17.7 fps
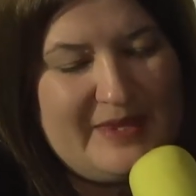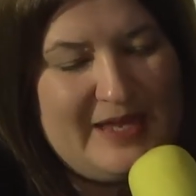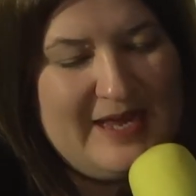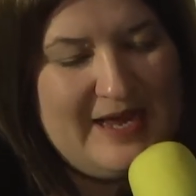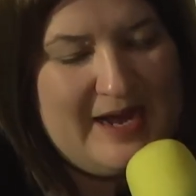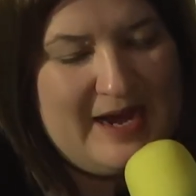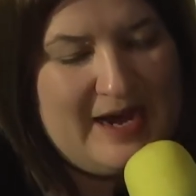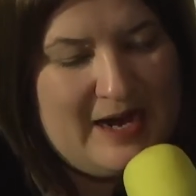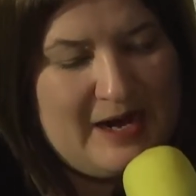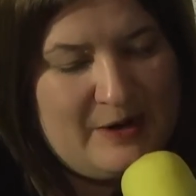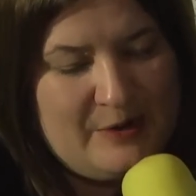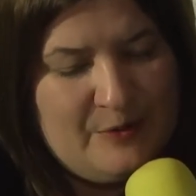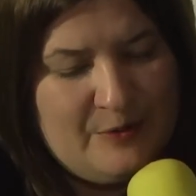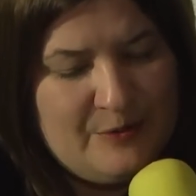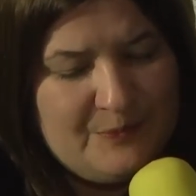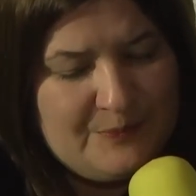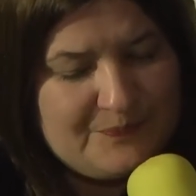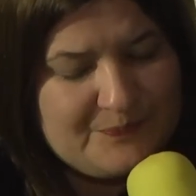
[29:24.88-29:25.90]

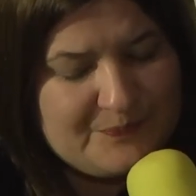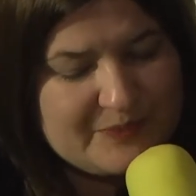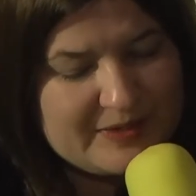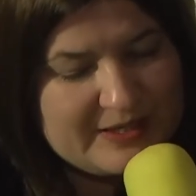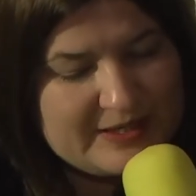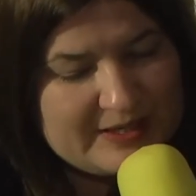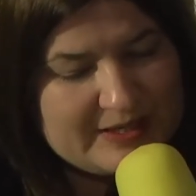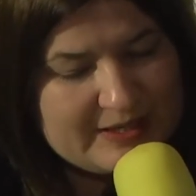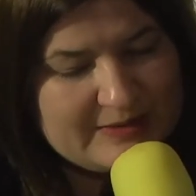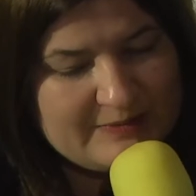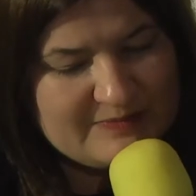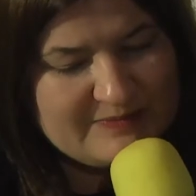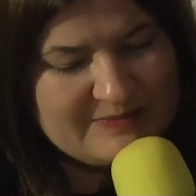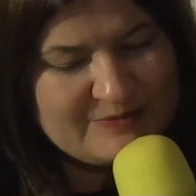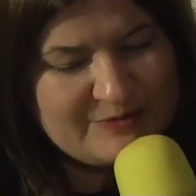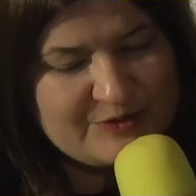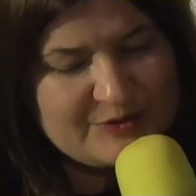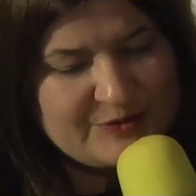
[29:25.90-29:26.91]
How
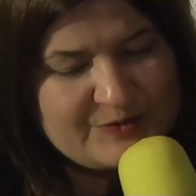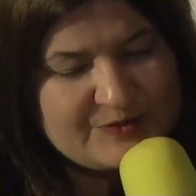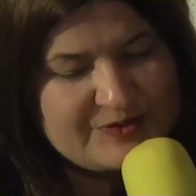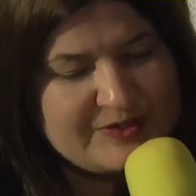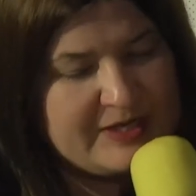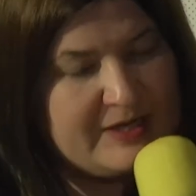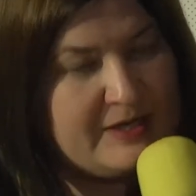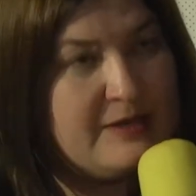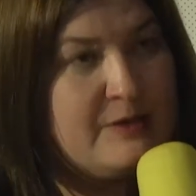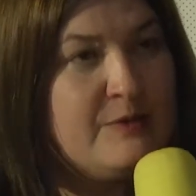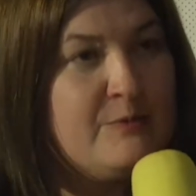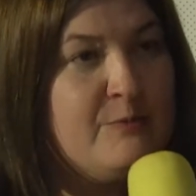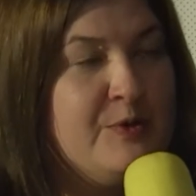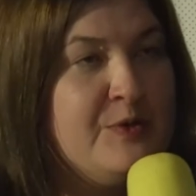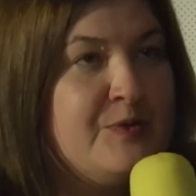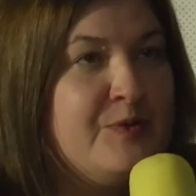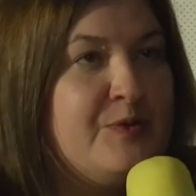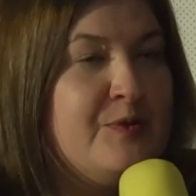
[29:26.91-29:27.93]
do you think
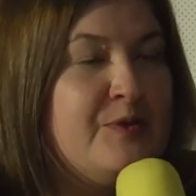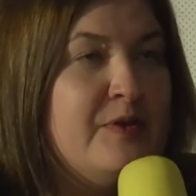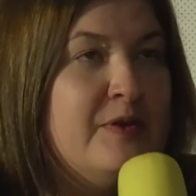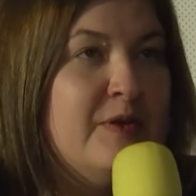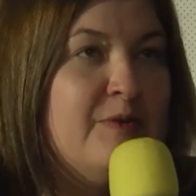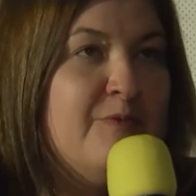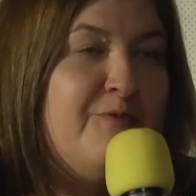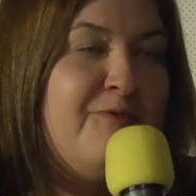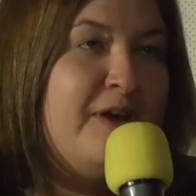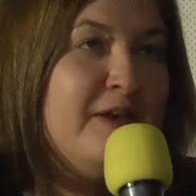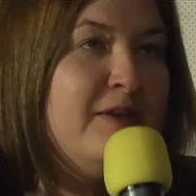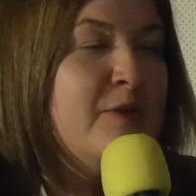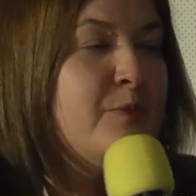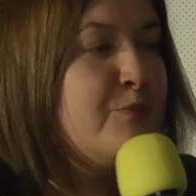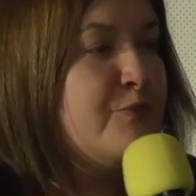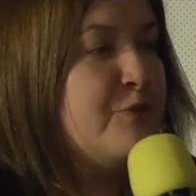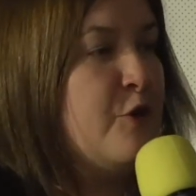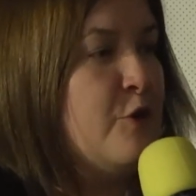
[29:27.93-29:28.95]
with
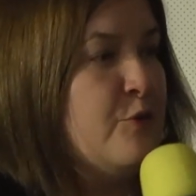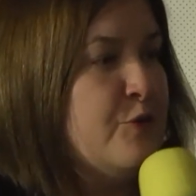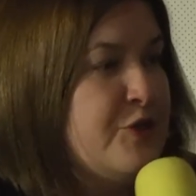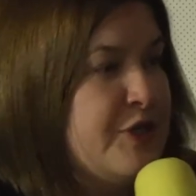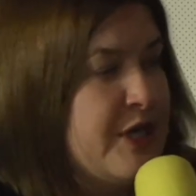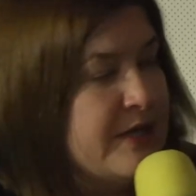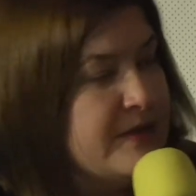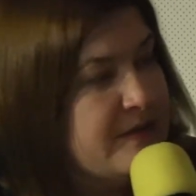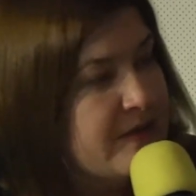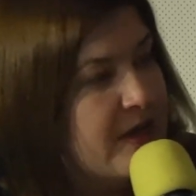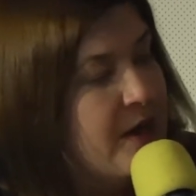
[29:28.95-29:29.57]
funded projects,